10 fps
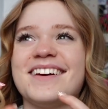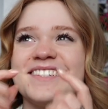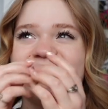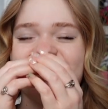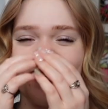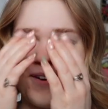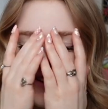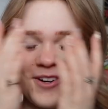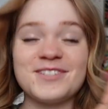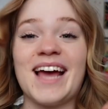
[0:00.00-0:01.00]
on his
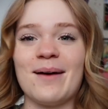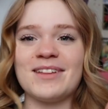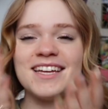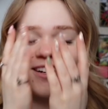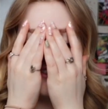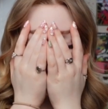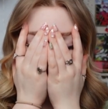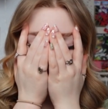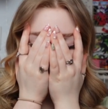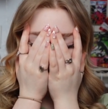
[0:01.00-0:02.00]
phone or tablet or
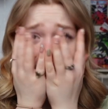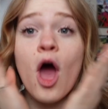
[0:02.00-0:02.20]
something.